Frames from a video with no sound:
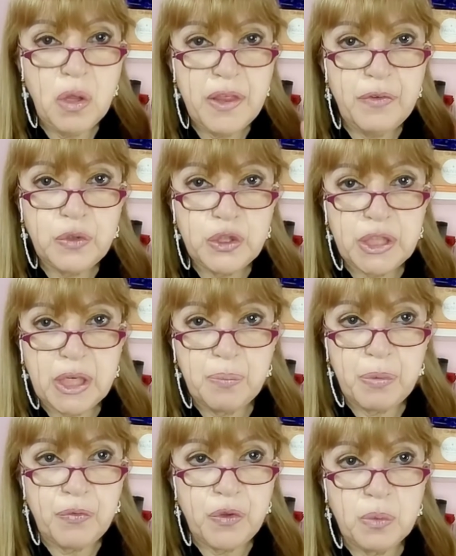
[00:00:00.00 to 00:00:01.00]
all the
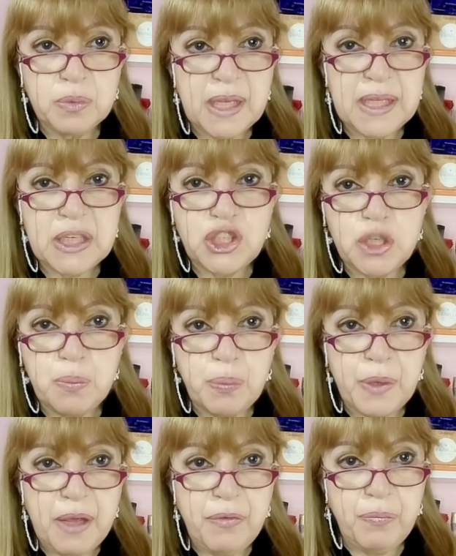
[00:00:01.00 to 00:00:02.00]
fougere perfumes and the
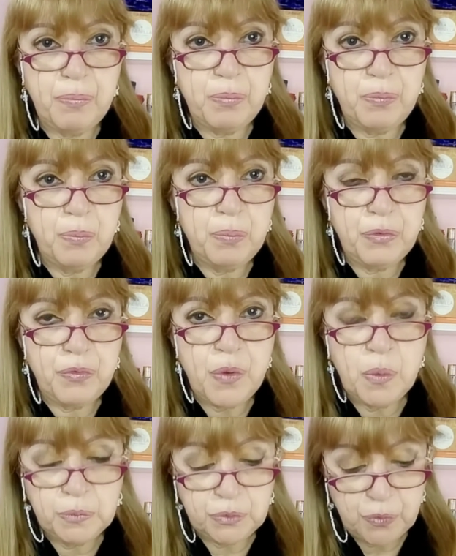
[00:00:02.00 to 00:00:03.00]
chypre
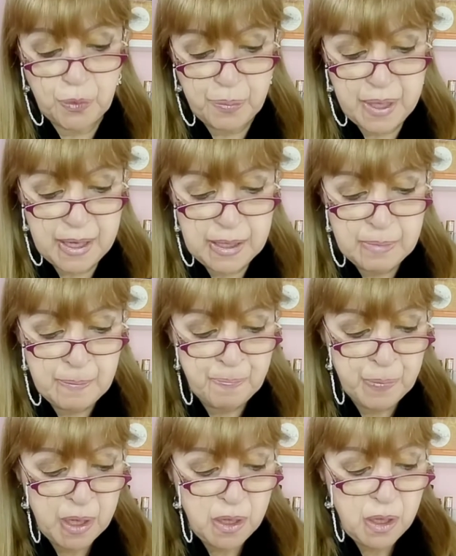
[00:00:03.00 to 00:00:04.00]
perfumes for men.
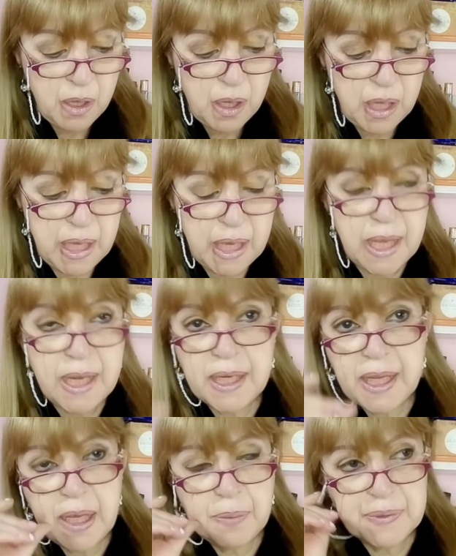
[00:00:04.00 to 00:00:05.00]

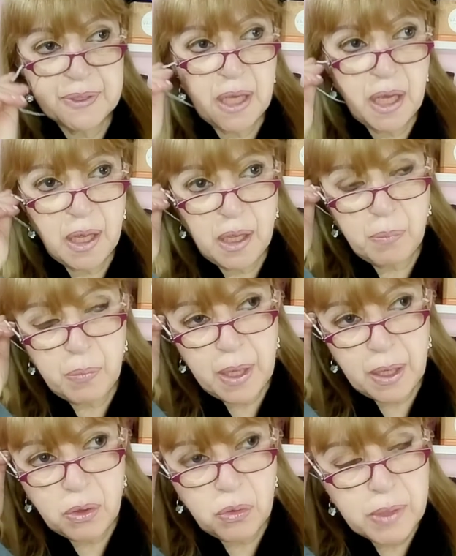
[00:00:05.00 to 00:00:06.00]
It gives a
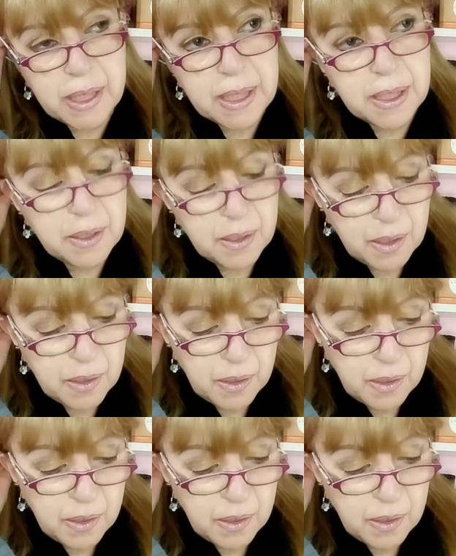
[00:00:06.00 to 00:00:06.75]
green,